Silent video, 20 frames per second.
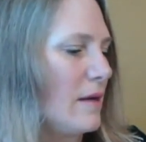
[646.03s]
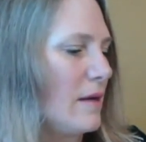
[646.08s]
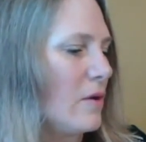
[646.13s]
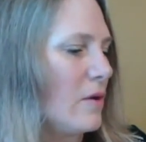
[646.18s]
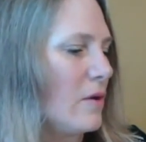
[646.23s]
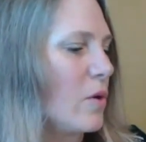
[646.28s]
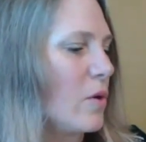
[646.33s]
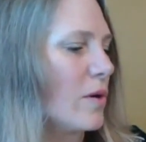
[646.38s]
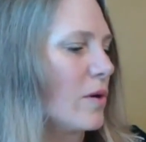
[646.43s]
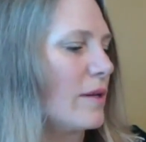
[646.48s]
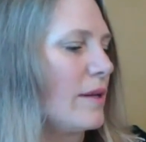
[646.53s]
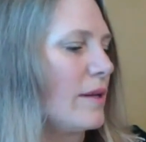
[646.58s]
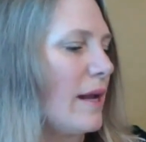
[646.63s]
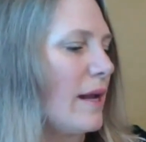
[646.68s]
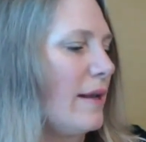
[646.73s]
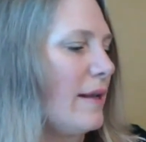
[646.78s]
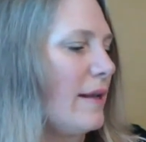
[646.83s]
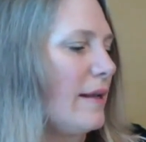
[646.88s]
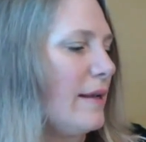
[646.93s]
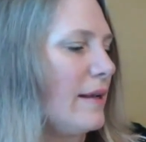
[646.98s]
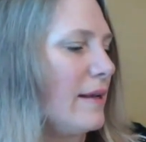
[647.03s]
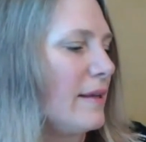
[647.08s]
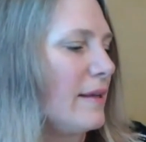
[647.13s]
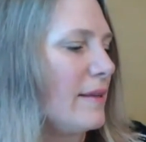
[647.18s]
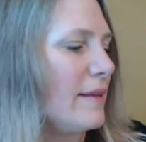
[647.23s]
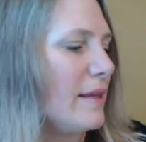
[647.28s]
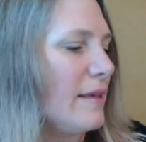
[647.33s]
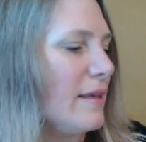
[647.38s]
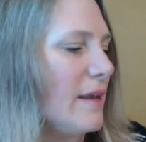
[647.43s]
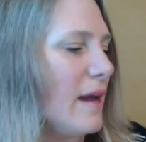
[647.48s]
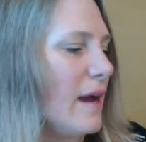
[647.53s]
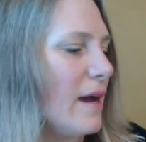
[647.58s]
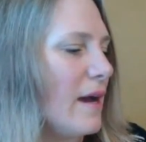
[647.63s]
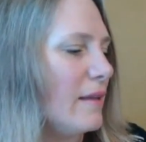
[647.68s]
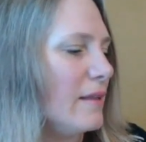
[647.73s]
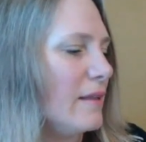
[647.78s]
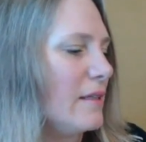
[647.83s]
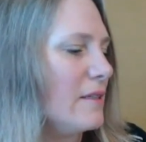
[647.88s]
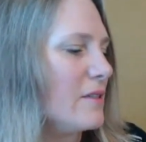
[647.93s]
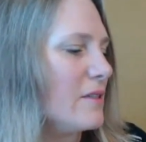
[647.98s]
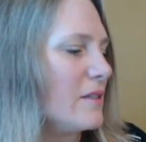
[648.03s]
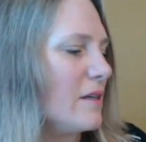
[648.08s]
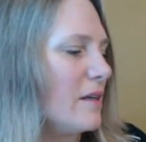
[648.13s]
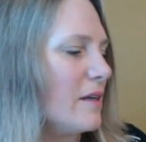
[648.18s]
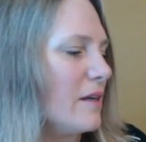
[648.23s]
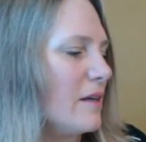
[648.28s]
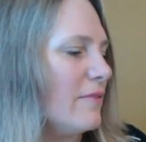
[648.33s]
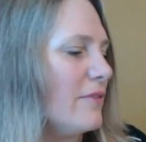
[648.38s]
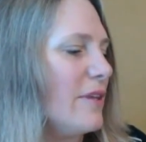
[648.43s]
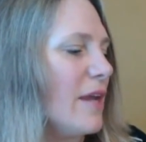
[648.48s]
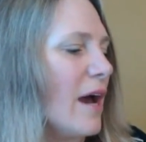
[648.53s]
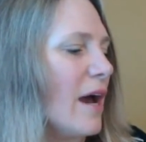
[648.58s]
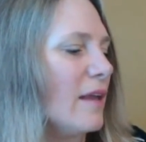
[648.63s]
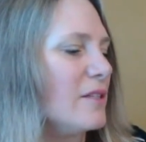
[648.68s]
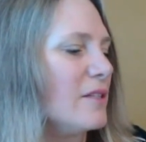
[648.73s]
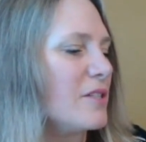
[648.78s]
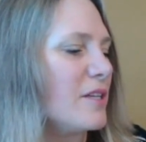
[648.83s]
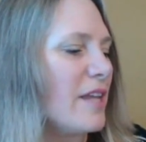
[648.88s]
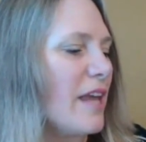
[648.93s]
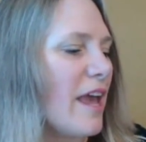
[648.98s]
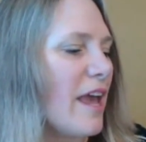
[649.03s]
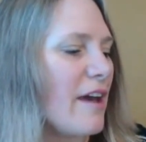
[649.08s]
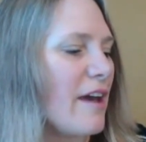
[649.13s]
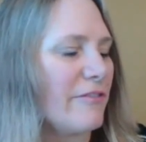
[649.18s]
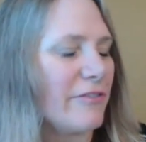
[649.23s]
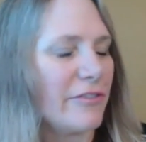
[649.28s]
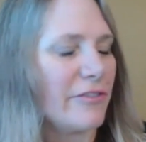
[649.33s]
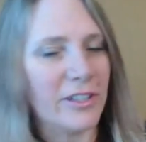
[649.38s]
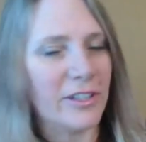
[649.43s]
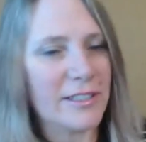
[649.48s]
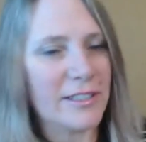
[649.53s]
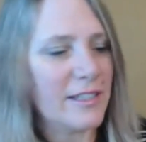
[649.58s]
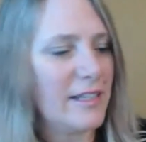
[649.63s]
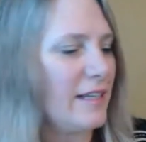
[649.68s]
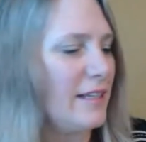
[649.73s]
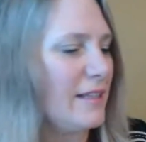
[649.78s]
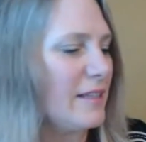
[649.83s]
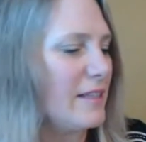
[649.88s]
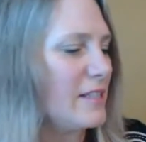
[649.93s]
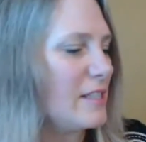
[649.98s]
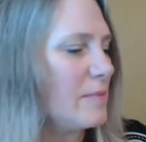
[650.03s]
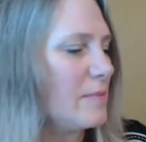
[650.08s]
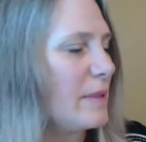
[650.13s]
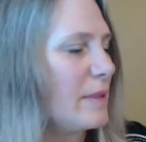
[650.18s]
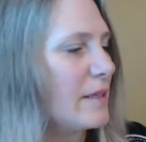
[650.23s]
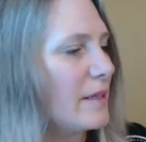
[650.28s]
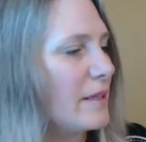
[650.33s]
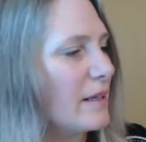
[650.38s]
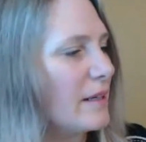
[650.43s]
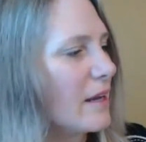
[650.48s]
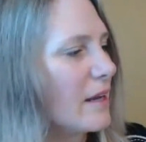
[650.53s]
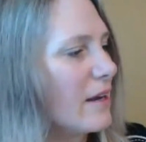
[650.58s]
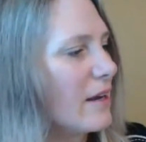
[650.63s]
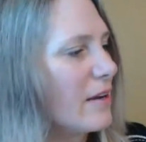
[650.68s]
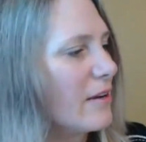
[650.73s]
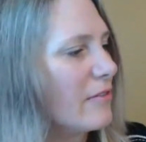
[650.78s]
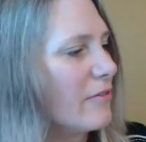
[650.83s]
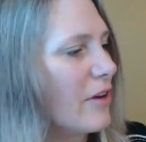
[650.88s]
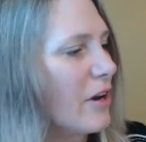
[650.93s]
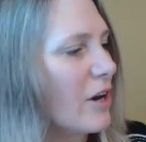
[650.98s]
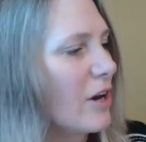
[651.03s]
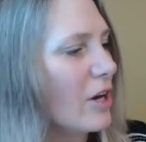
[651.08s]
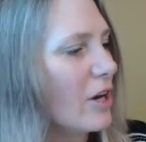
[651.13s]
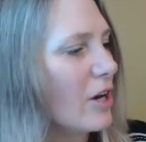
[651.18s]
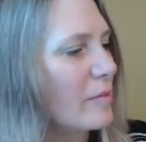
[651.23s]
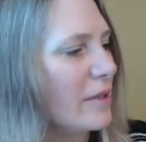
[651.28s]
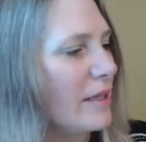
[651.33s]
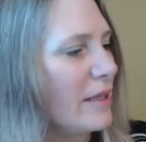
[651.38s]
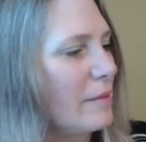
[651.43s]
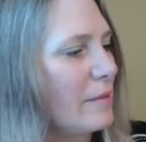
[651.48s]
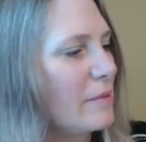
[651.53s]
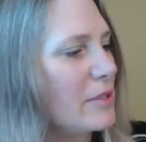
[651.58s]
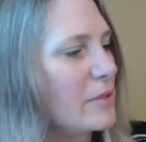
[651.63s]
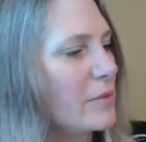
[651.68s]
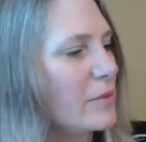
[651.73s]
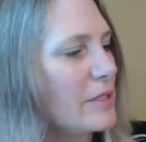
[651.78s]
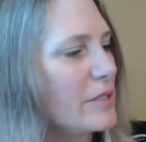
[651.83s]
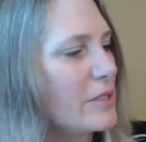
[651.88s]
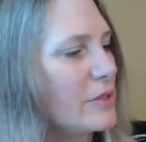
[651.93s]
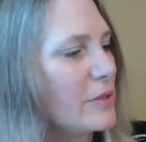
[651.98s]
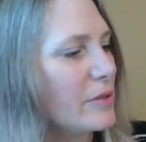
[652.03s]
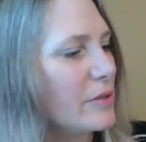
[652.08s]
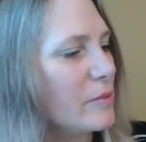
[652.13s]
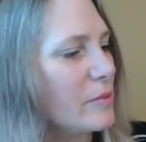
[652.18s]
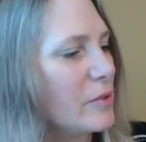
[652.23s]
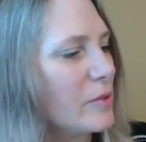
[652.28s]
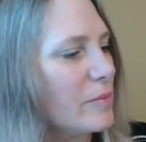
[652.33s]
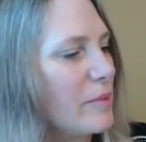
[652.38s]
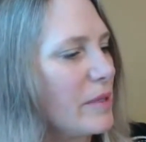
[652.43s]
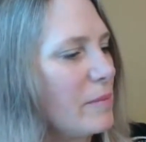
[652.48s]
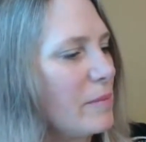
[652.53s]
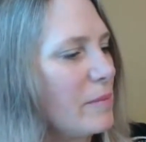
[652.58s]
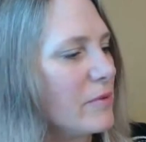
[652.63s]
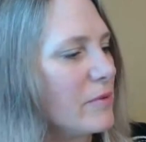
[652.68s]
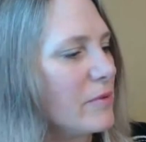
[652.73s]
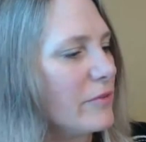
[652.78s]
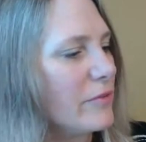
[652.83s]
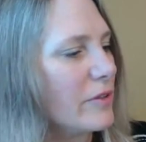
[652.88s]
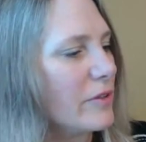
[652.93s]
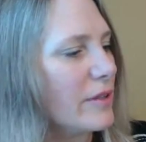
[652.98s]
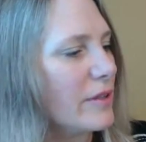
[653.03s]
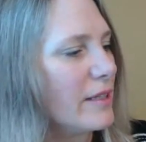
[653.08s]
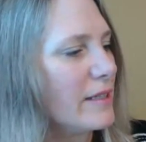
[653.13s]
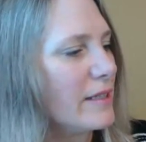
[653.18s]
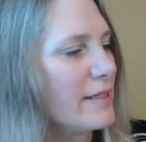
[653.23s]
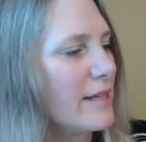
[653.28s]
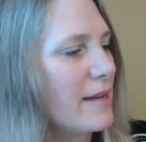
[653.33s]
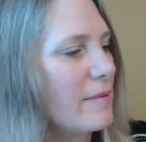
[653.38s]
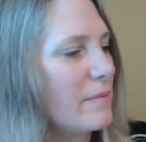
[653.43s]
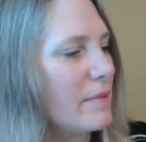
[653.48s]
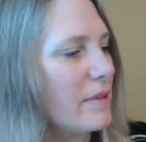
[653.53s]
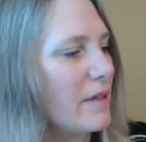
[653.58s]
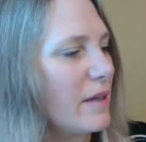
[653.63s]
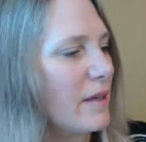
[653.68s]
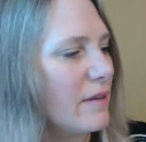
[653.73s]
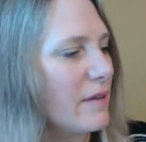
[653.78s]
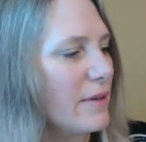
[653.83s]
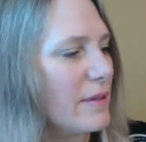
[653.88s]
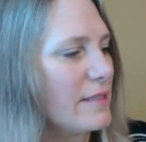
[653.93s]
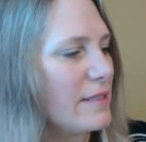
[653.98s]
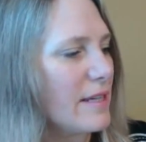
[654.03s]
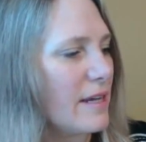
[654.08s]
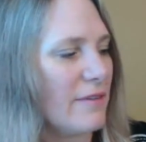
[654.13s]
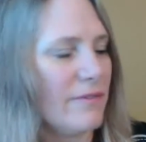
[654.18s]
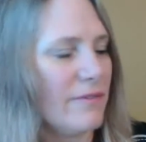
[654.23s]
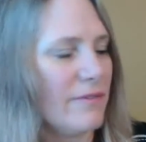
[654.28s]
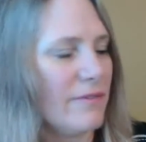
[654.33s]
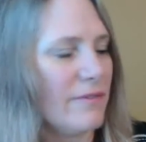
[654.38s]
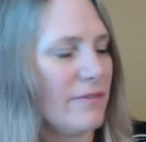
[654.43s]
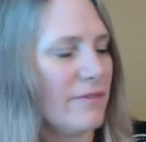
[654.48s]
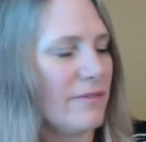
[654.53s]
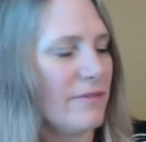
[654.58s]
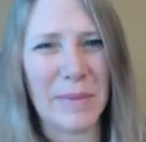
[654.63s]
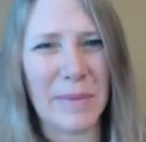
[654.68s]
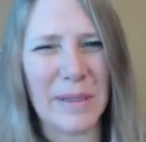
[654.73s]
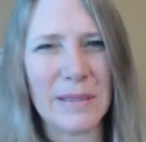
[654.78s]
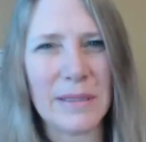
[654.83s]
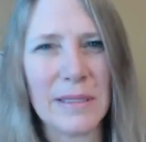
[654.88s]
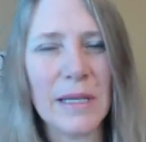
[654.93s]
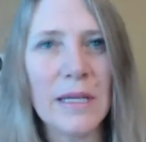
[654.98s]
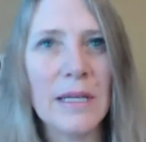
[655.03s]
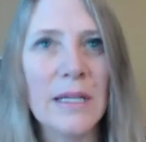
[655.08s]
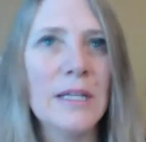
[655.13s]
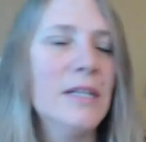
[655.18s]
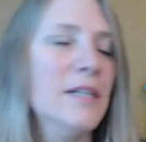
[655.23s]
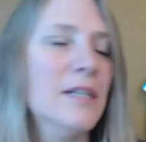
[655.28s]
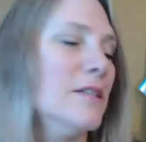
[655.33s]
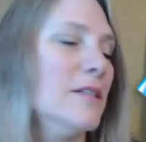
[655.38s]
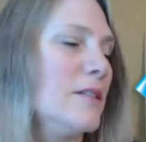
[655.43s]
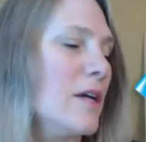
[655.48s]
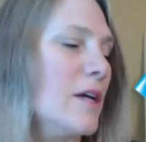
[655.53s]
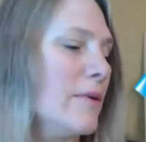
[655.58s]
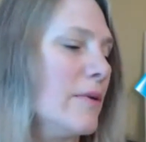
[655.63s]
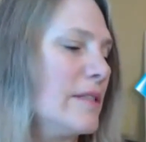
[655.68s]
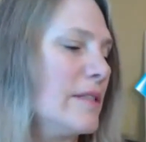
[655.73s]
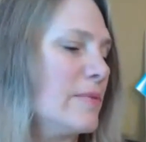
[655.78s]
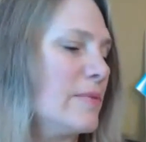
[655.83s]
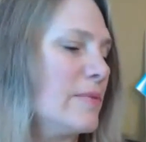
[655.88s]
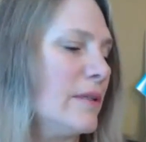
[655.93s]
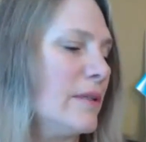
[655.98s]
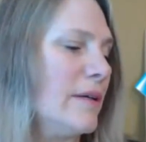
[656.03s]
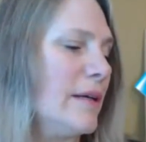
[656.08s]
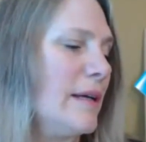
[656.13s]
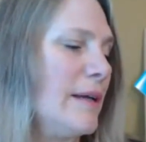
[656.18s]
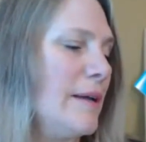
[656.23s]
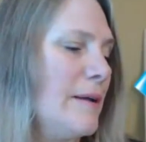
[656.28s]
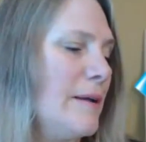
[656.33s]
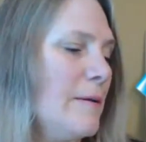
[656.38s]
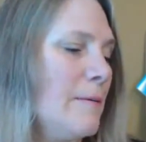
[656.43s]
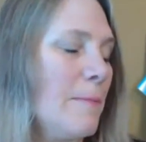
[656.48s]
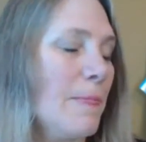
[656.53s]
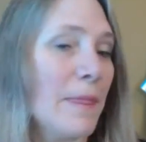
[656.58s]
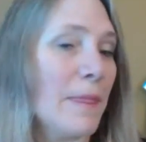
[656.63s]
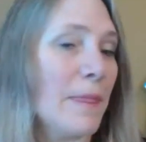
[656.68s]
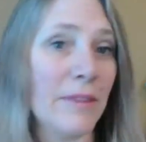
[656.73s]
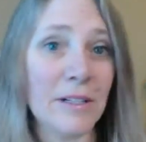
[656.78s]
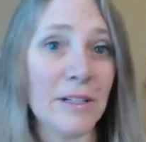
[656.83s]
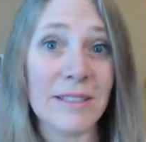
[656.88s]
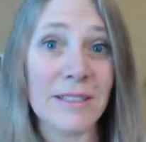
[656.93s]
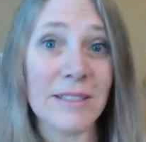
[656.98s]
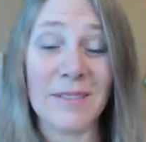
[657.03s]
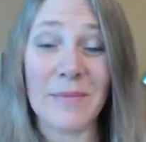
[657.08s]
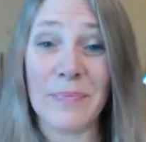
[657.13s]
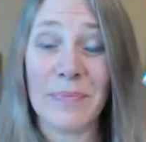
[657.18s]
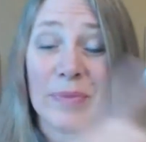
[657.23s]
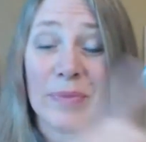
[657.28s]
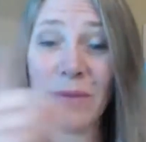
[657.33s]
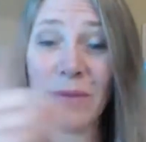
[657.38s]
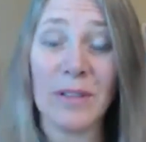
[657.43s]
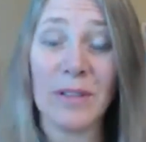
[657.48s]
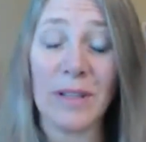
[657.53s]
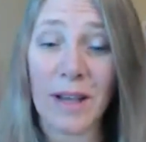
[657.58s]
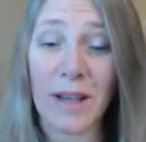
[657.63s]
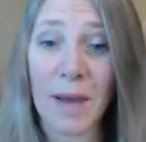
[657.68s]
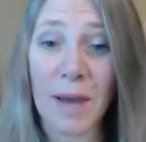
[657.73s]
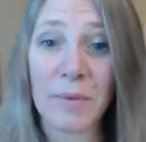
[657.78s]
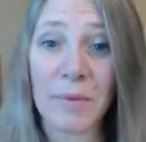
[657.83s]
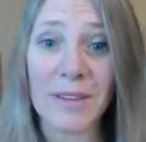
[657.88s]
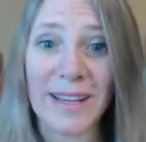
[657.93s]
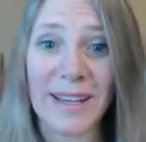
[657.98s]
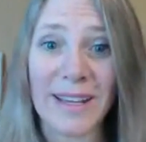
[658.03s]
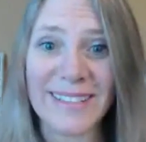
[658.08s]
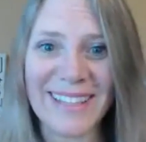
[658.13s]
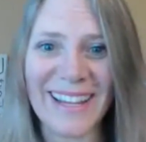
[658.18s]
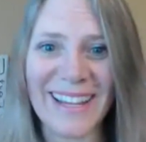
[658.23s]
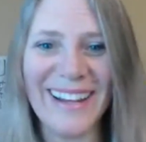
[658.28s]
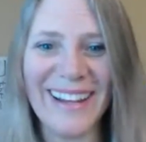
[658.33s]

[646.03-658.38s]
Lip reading: coordinating the knowledge and effort in the spirit of harmony between two or more people for the attainment of a definite purpose. So it's really, there's a couple things.